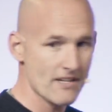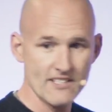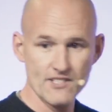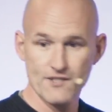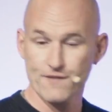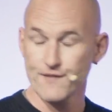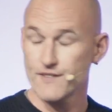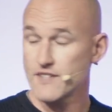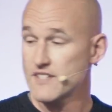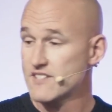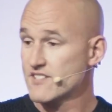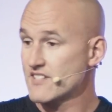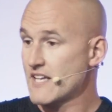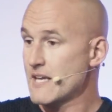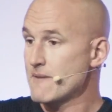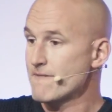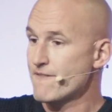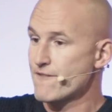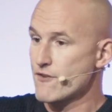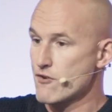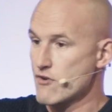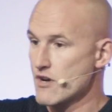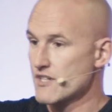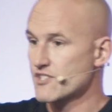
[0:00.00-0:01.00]
And it's the same
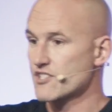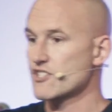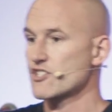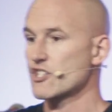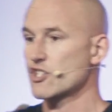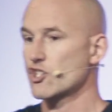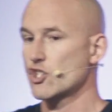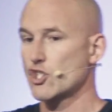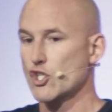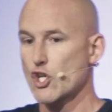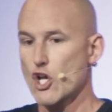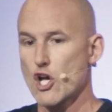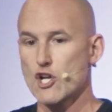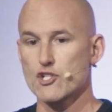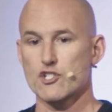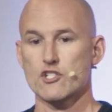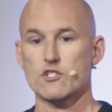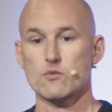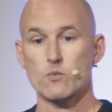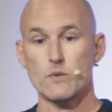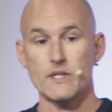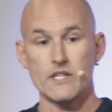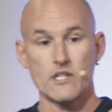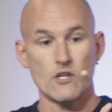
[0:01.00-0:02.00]
for us as a church
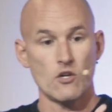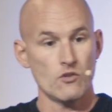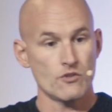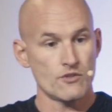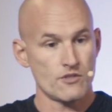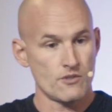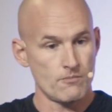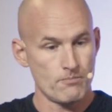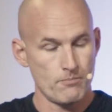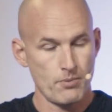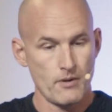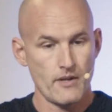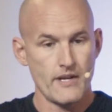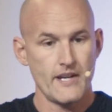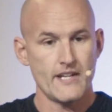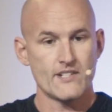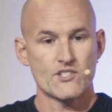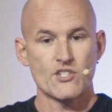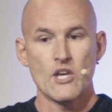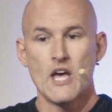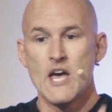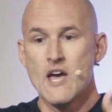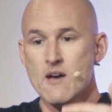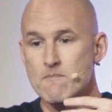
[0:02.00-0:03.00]
as we
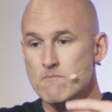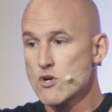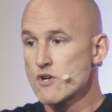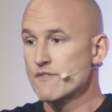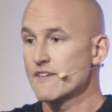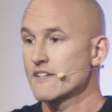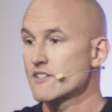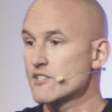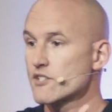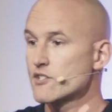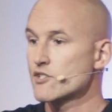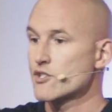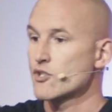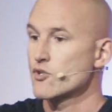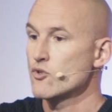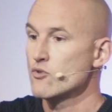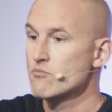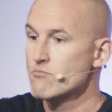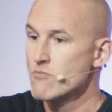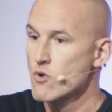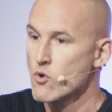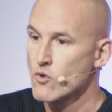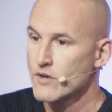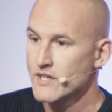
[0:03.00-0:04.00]
contemplate moving to 2
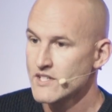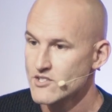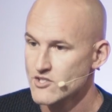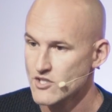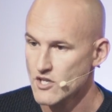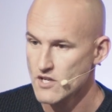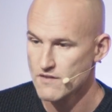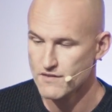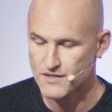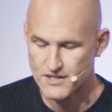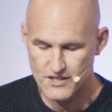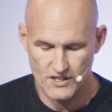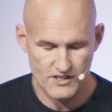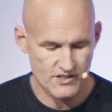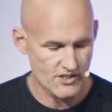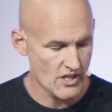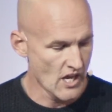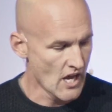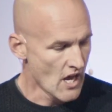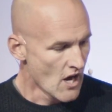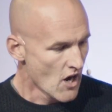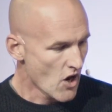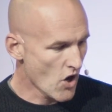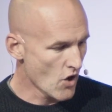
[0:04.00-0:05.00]
morning services
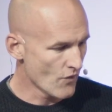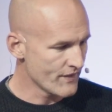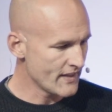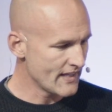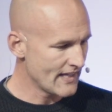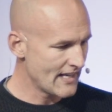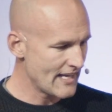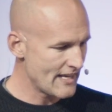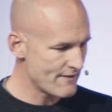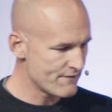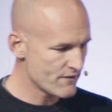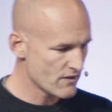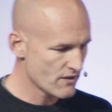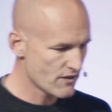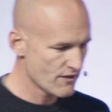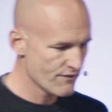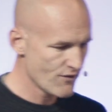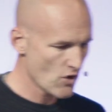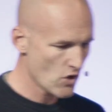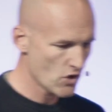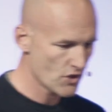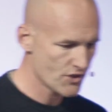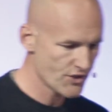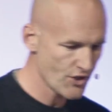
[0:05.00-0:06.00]
on the 11th of
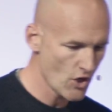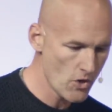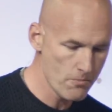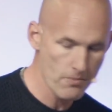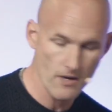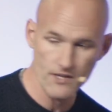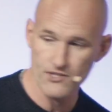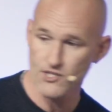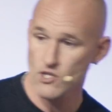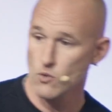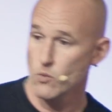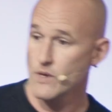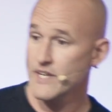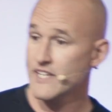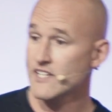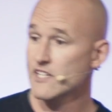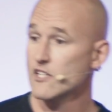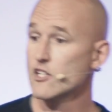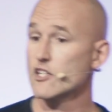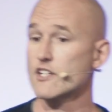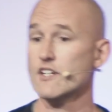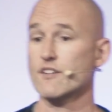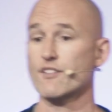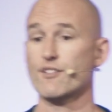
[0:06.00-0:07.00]
October. So we're going to
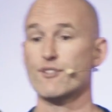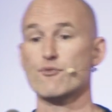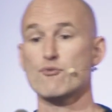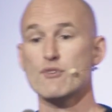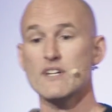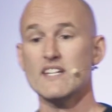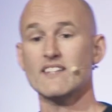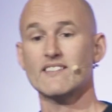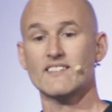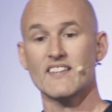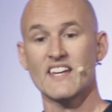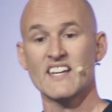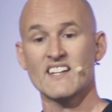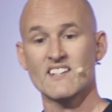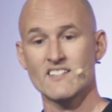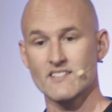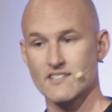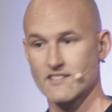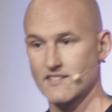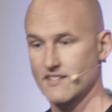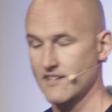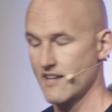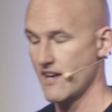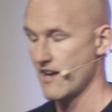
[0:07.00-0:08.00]
look at 3
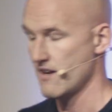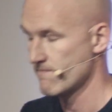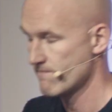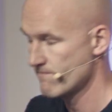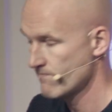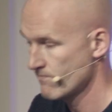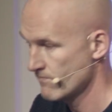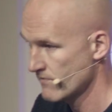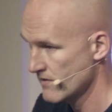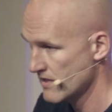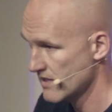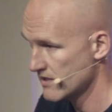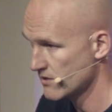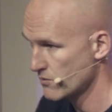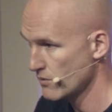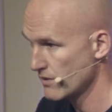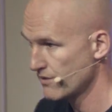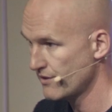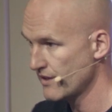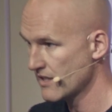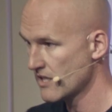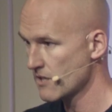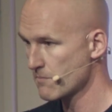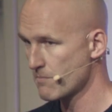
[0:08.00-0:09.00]
things today as we
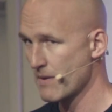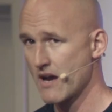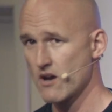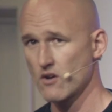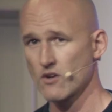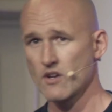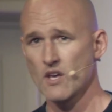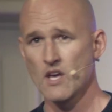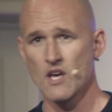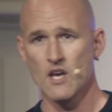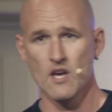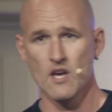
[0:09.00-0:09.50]
think about